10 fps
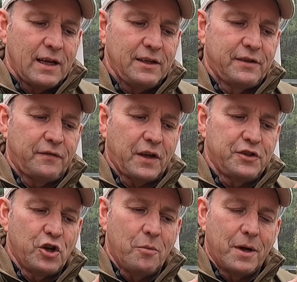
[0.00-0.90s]
is if they
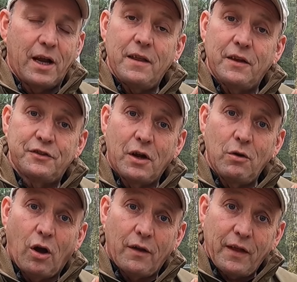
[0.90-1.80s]
germinate and there's no
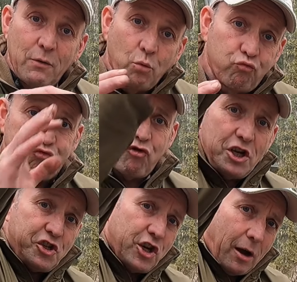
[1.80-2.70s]
light, they will
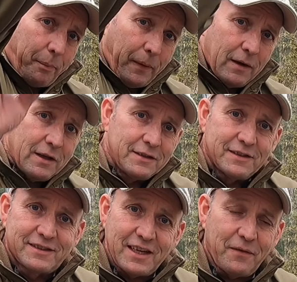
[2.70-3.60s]
reach up
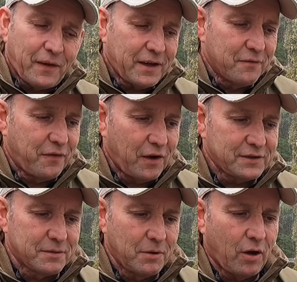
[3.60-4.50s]
to see if they can
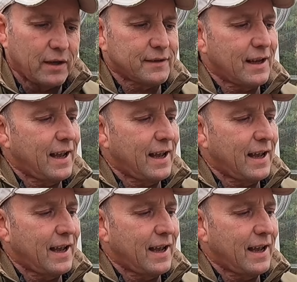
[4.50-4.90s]
find some light.